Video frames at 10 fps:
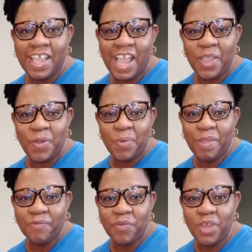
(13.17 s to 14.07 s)
I hope
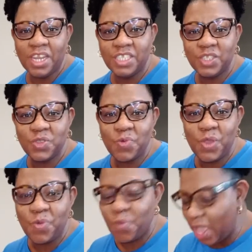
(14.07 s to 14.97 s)
everyone is
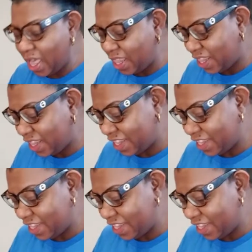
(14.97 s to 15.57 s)
doing well,